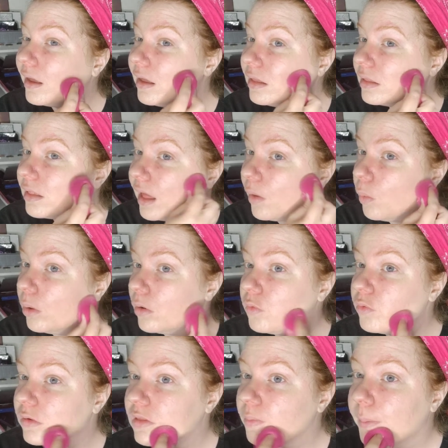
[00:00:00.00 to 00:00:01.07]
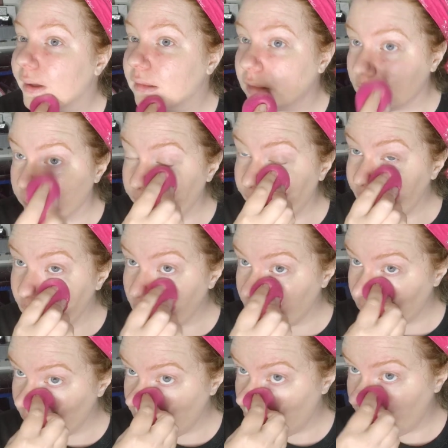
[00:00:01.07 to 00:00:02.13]
is a well-respected
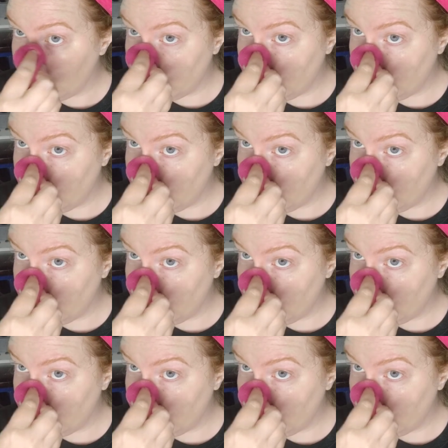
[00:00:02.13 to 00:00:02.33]
baker